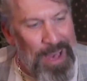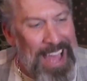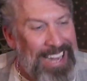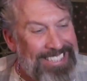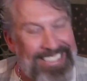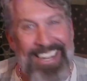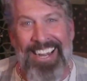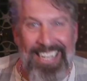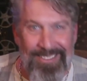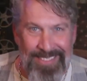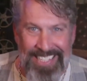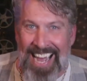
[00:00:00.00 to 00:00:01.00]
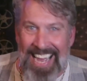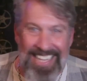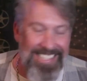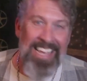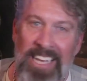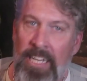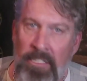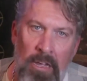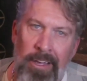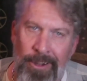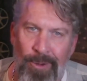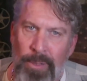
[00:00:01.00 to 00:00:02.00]
many times, guys. It's
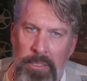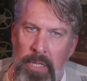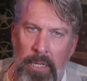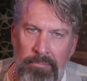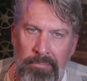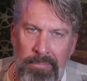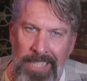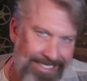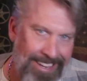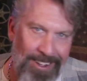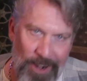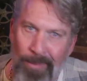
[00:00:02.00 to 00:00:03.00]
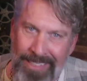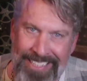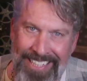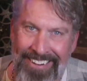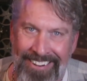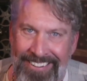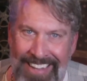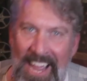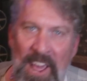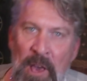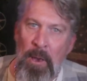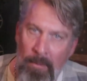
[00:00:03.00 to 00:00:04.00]
100%. It's 100%,
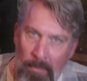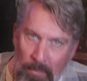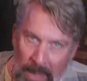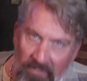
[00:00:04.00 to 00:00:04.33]
okay? Be